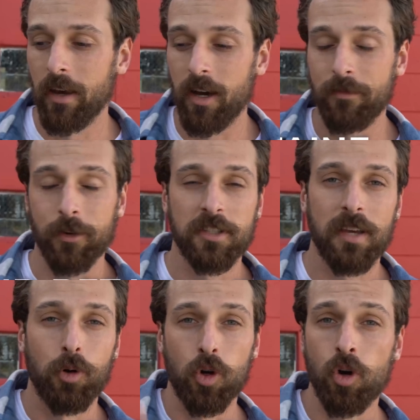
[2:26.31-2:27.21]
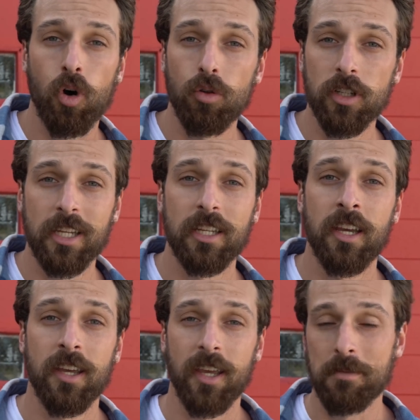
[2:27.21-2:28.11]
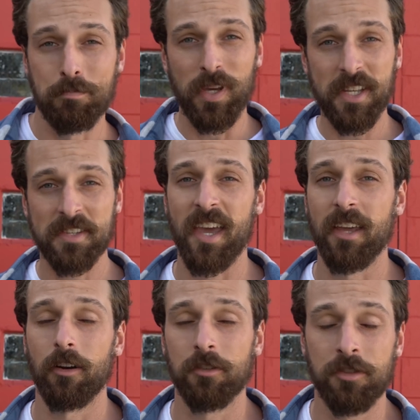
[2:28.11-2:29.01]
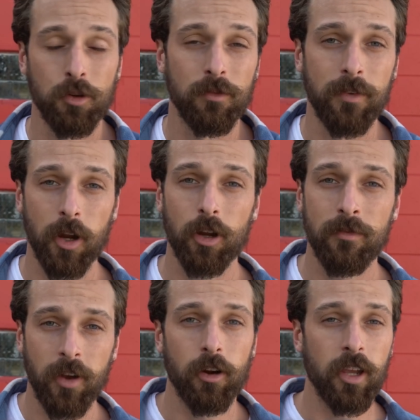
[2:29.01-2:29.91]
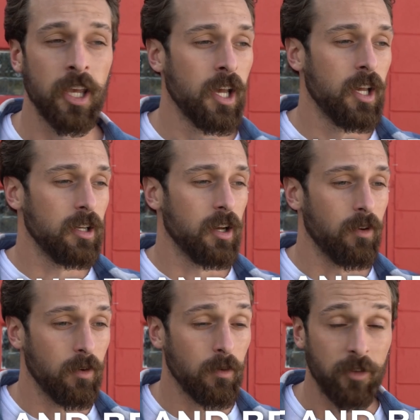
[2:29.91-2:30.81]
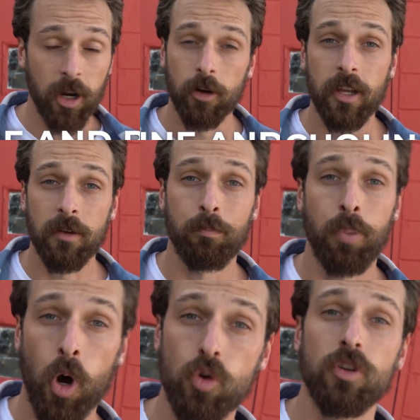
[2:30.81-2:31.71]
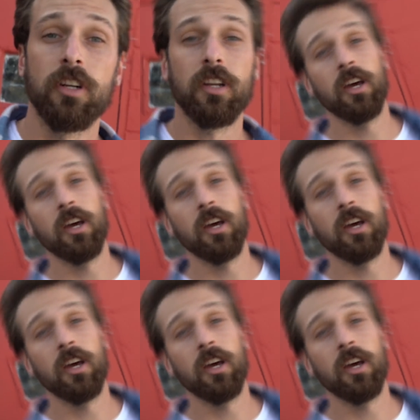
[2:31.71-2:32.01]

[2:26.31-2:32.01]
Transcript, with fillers: Uh, for example, choline and betaine are two very, very, very potent